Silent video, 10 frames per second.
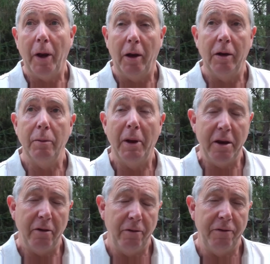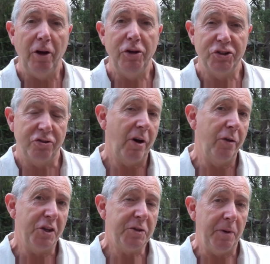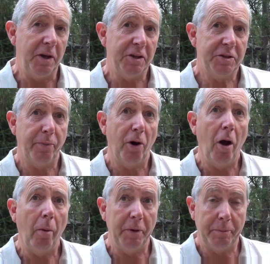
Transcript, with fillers: uh, many of the villages around the Spey sprung up,